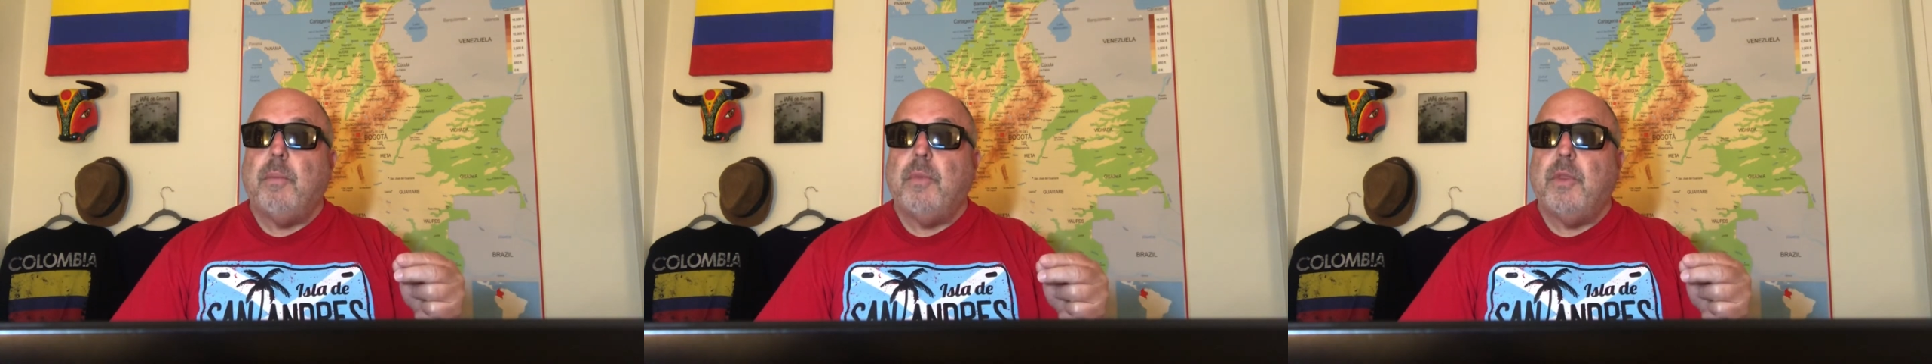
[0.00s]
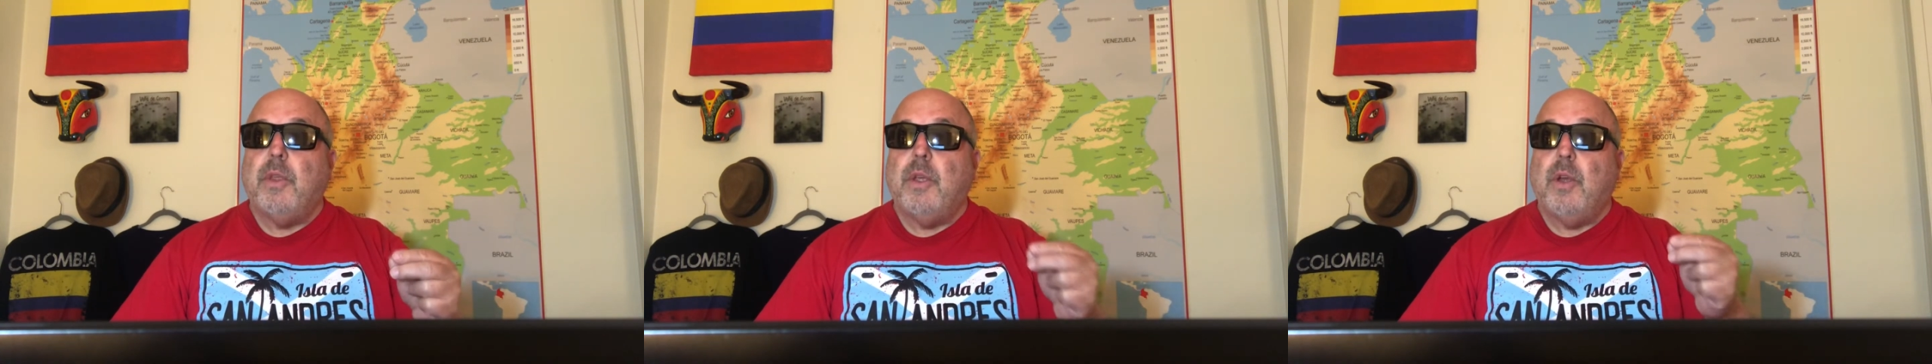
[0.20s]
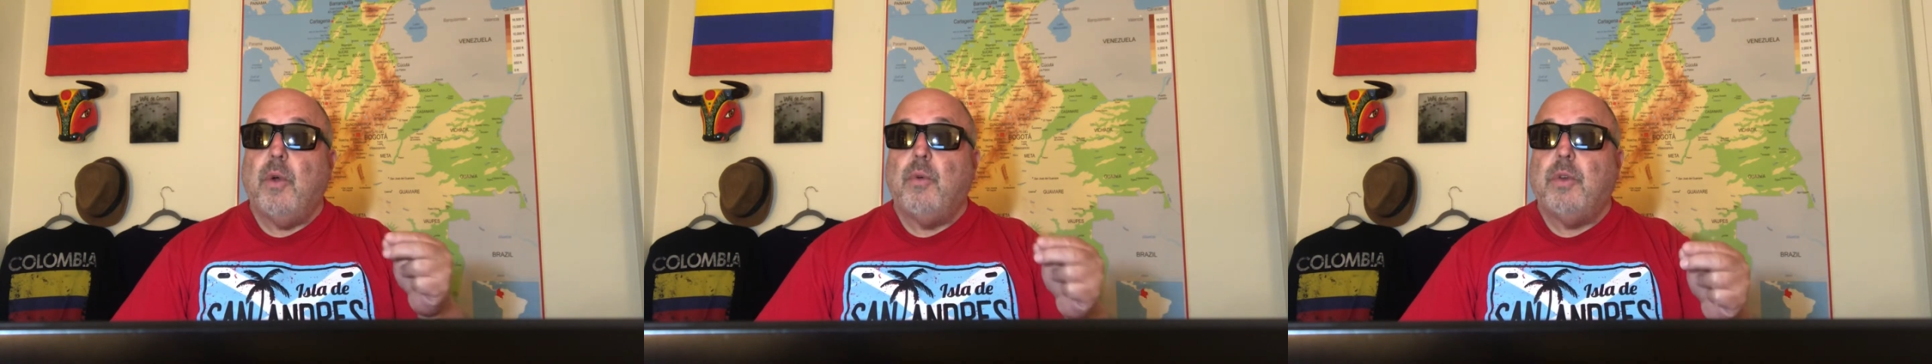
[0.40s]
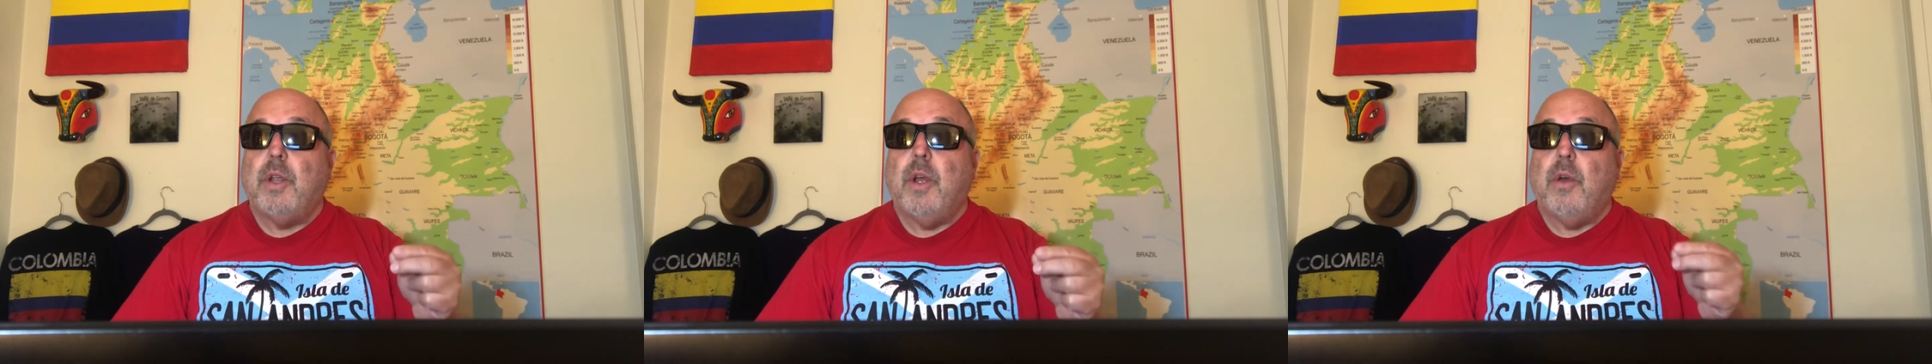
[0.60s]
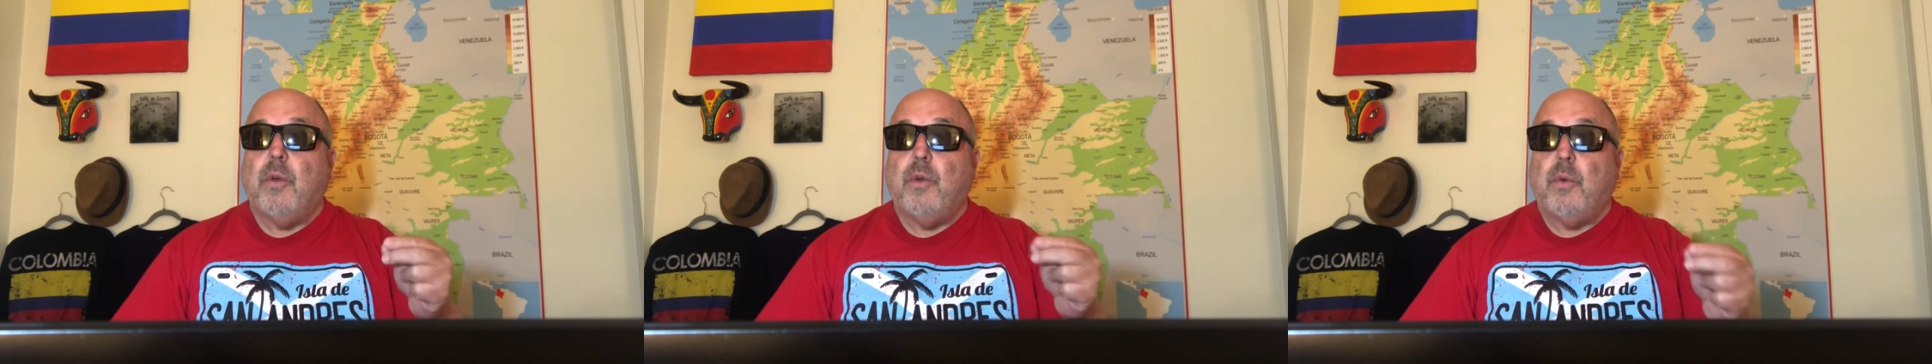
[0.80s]
the
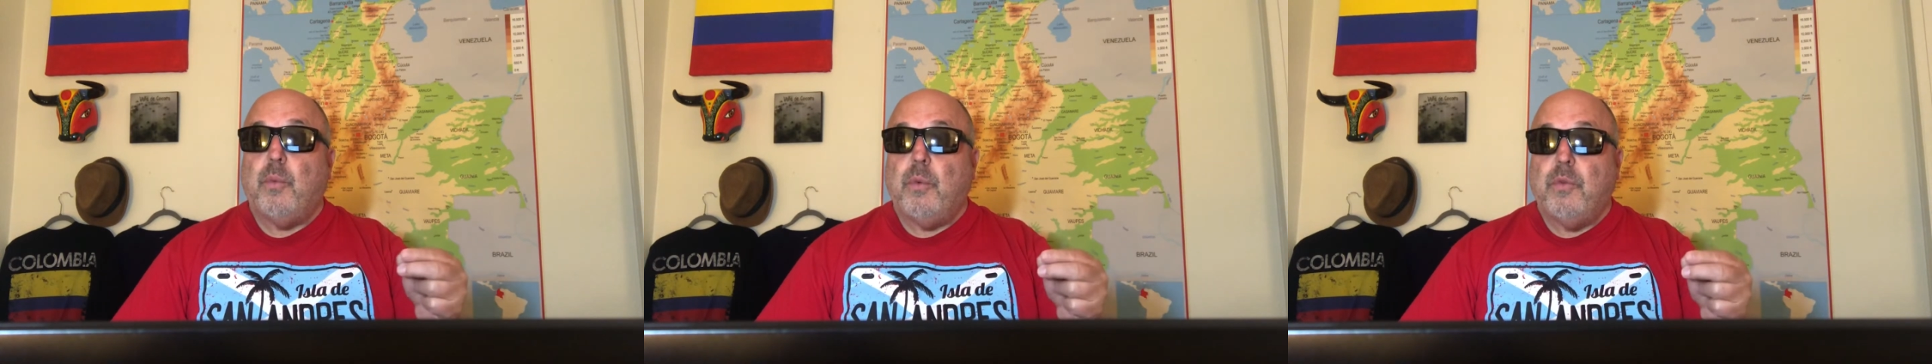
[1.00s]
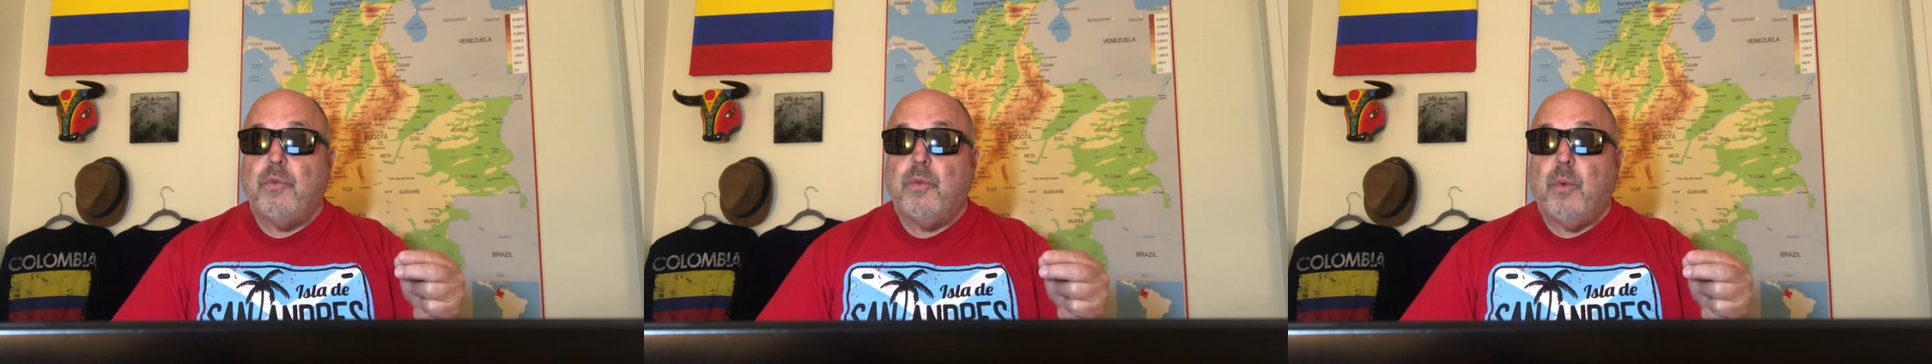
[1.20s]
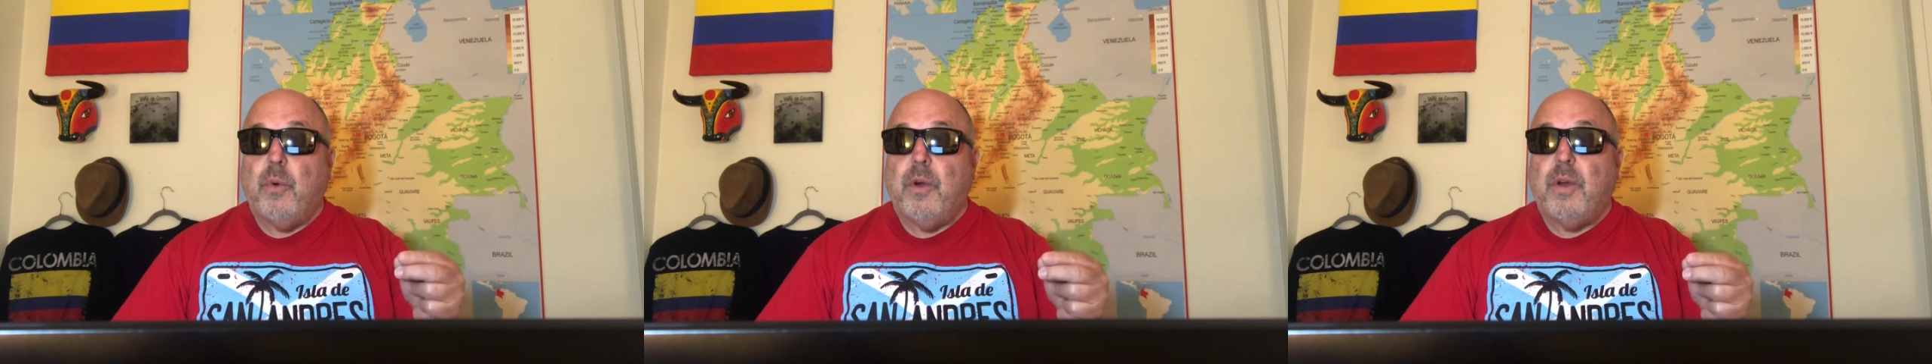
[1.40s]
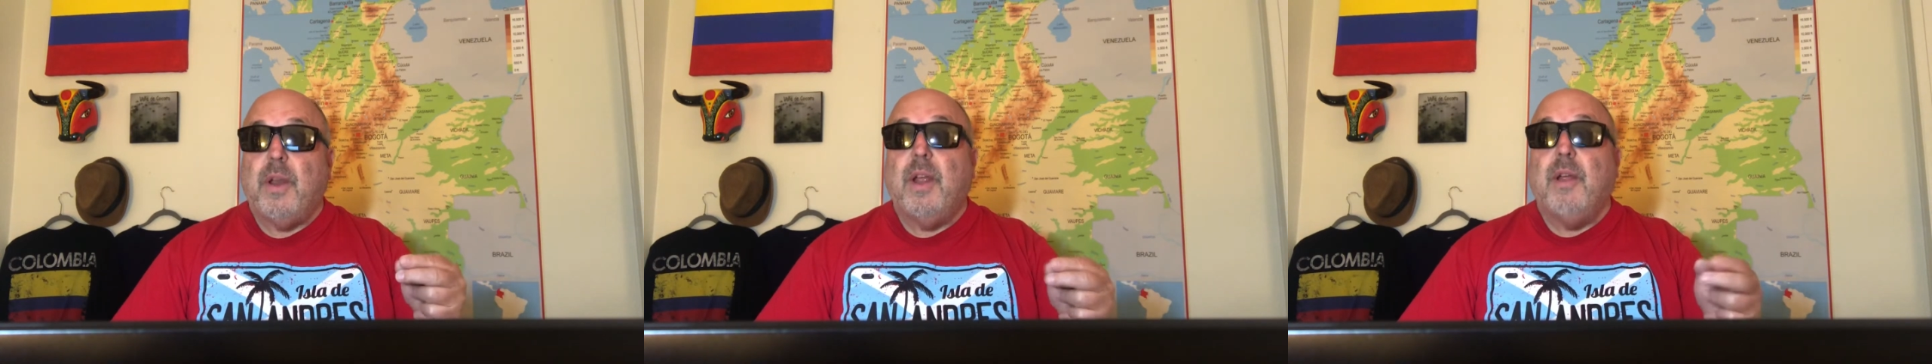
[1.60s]
hotel or resort